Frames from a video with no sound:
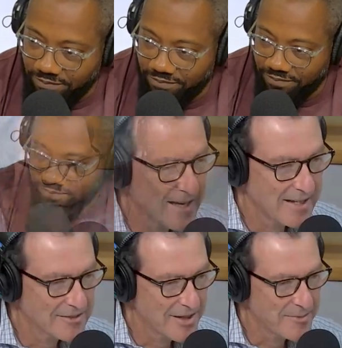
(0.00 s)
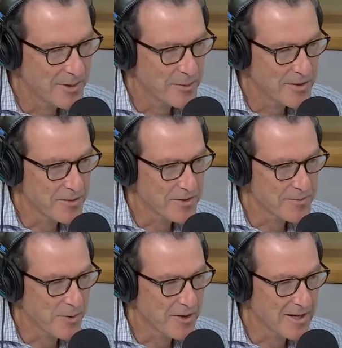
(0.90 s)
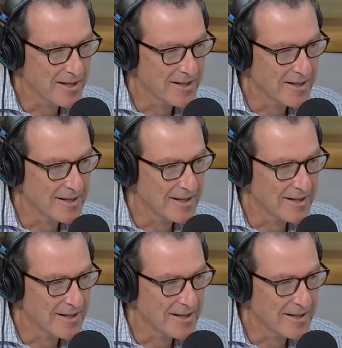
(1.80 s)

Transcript: Good morning, Al. Great to be with you this morning.